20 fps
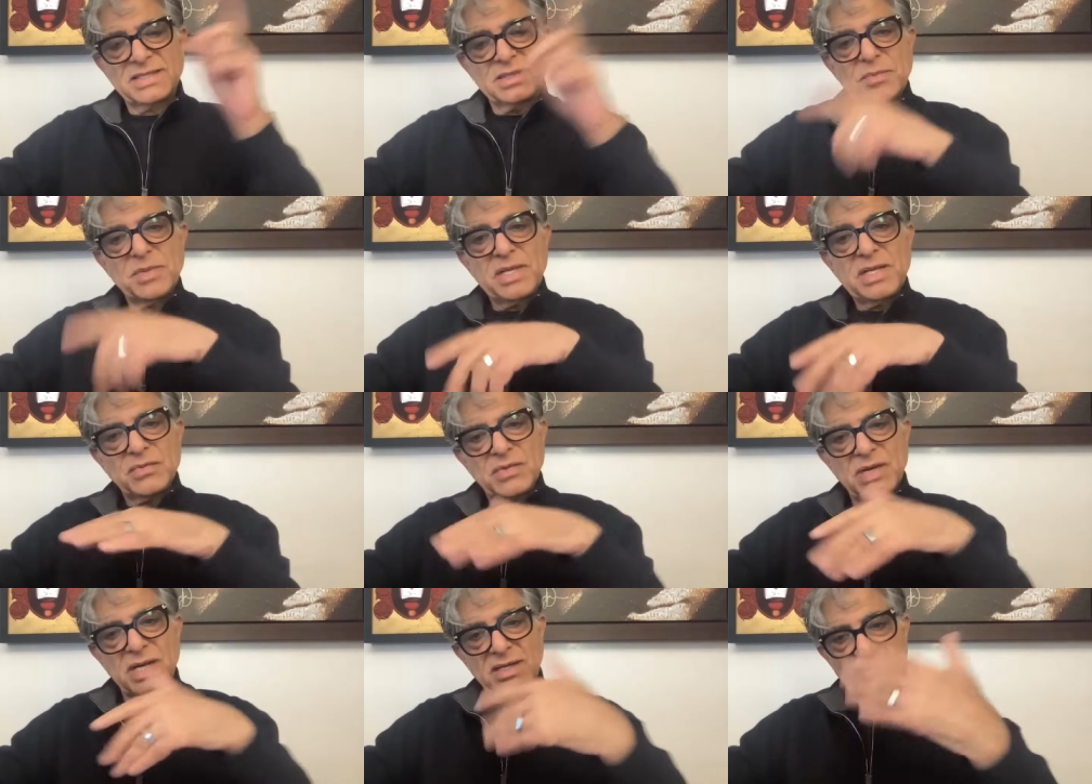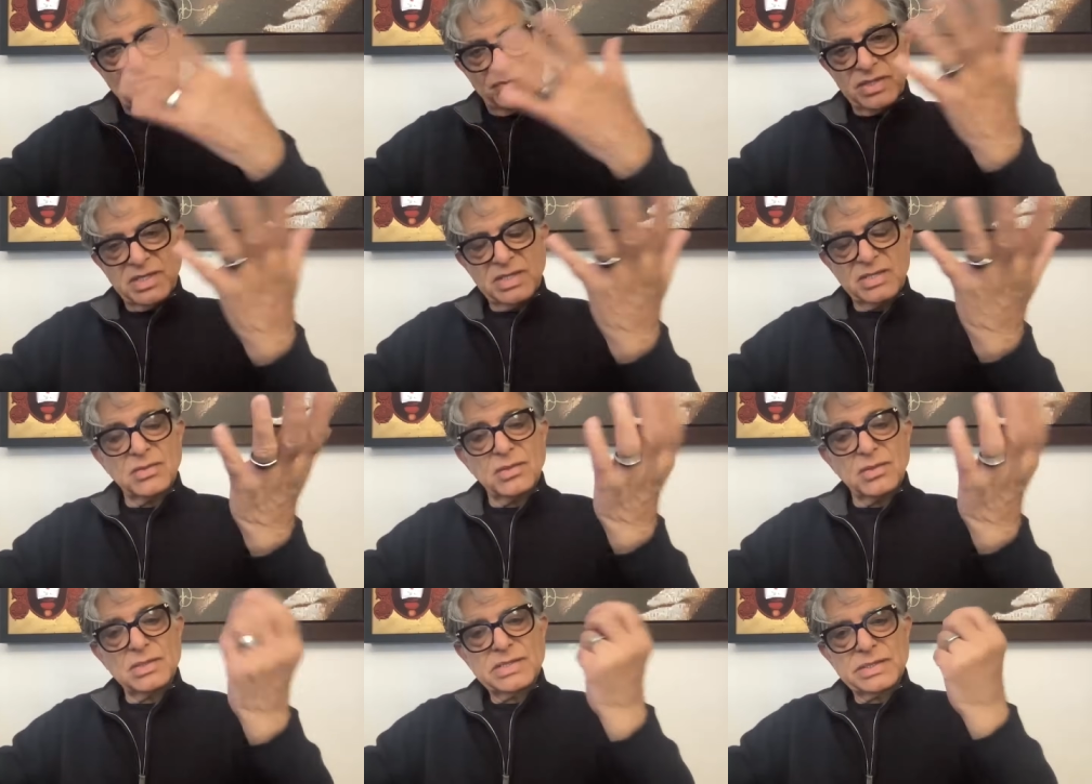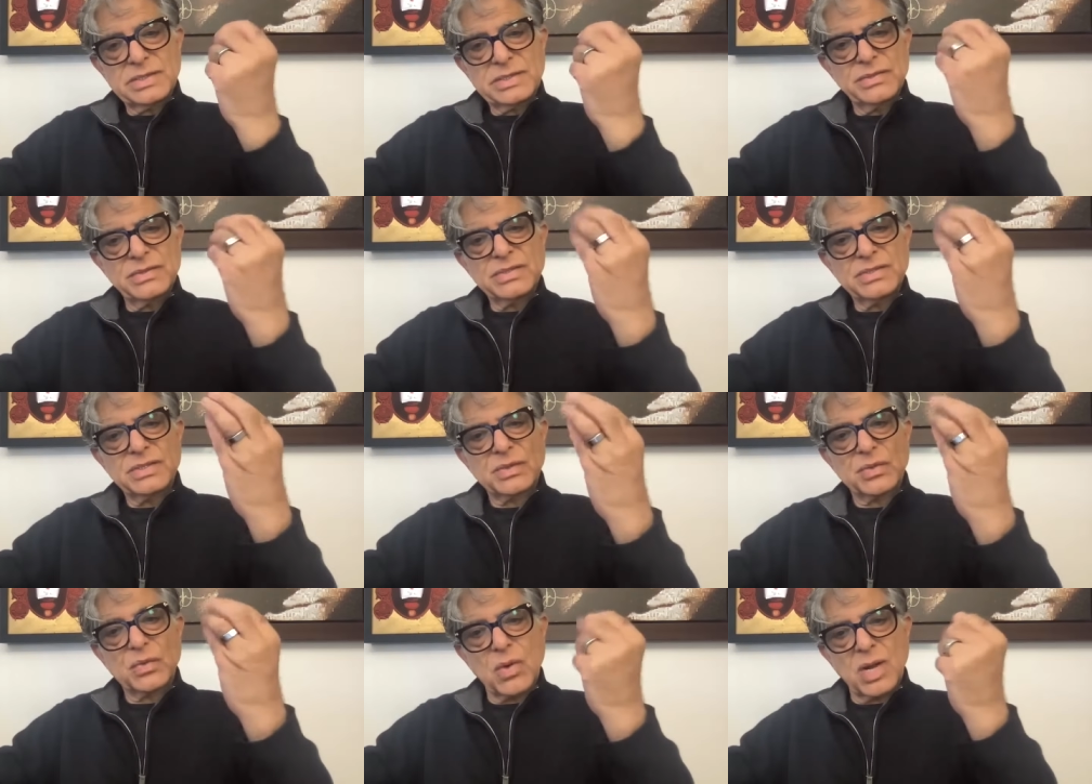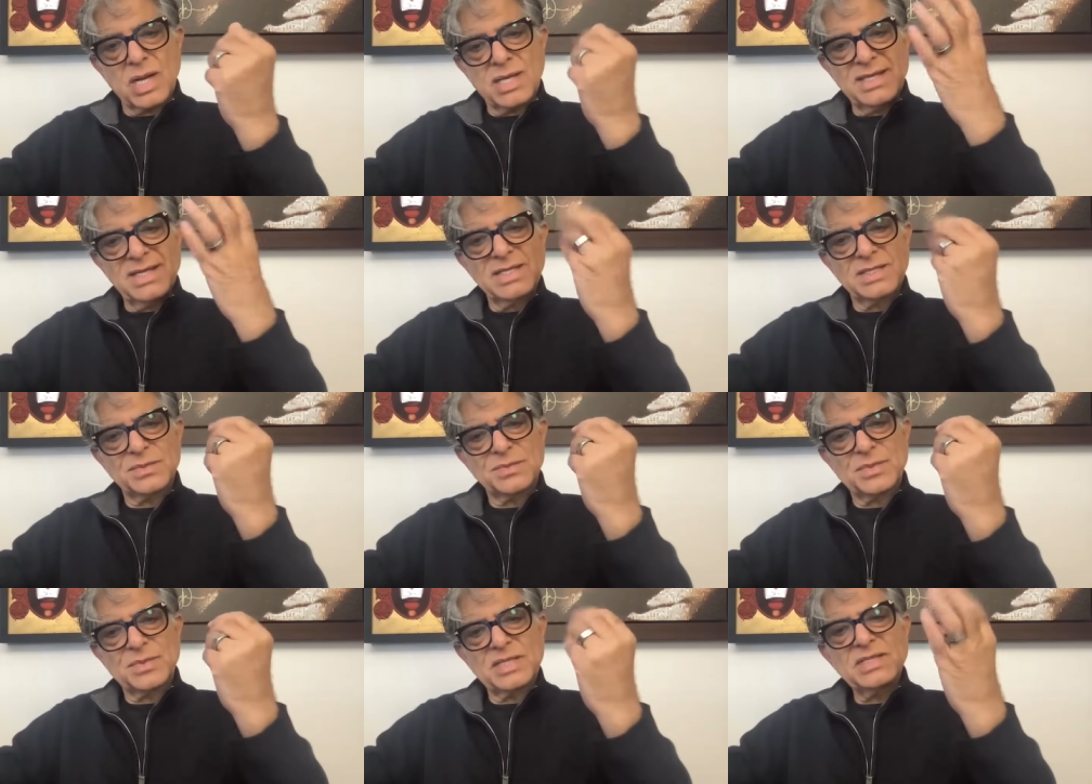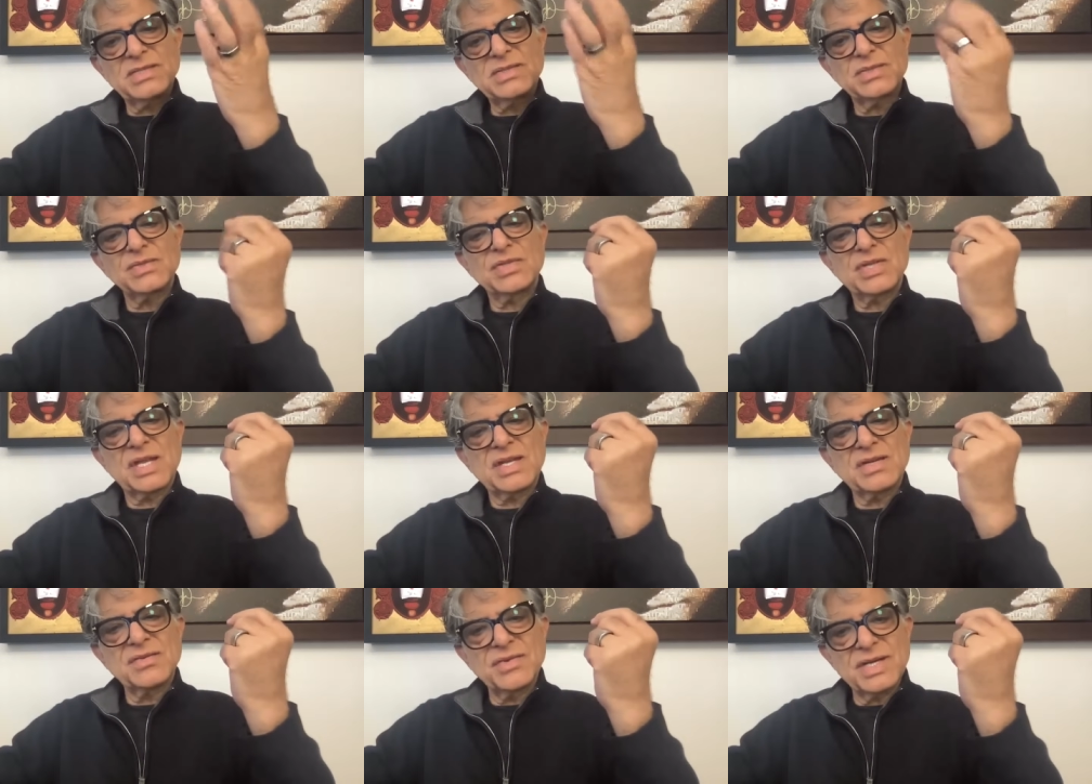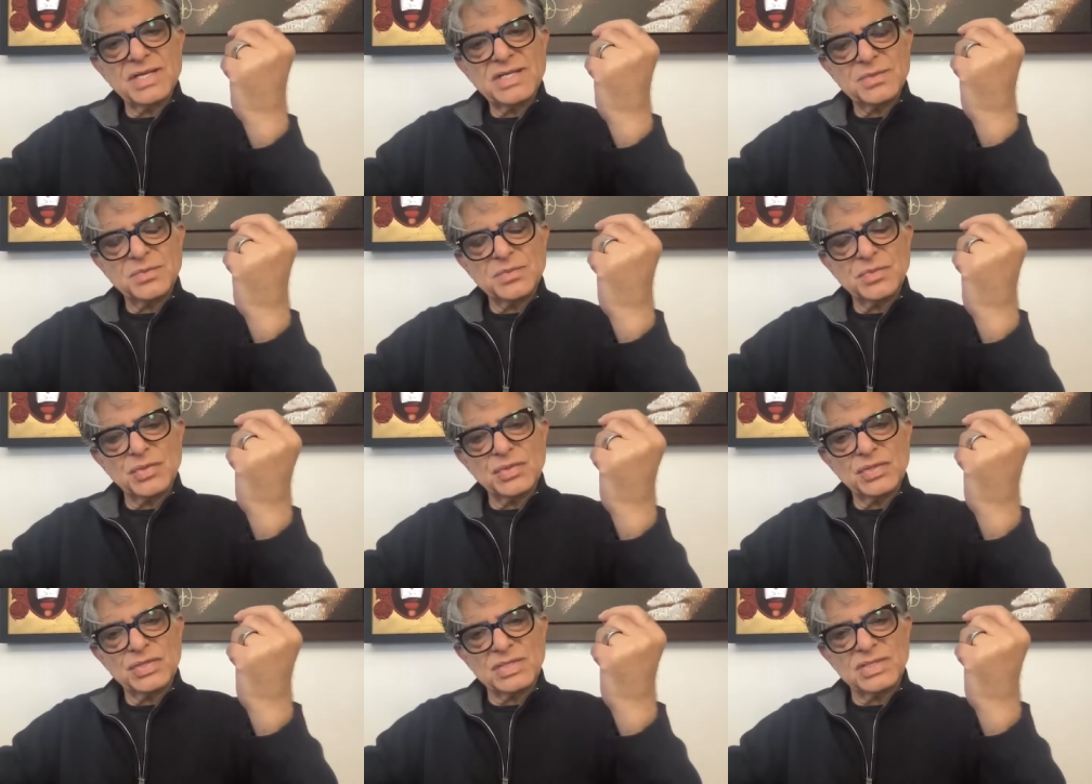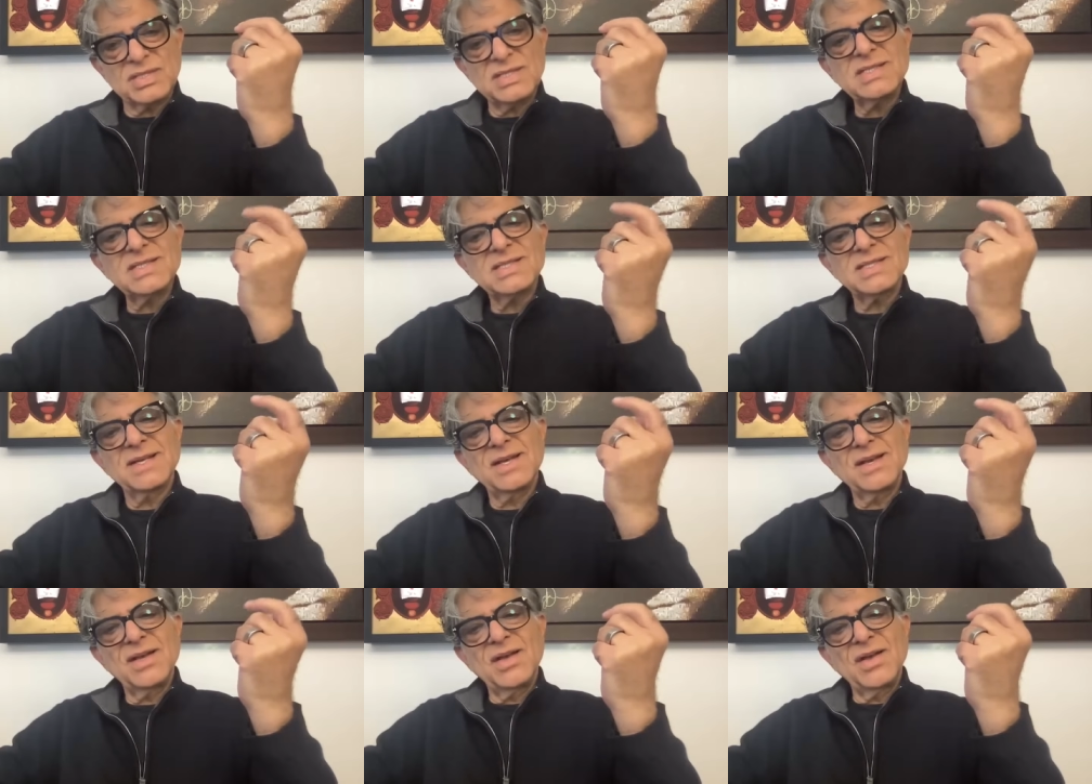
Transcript: In the meanwhile, we can also use the qualia space to generate emotions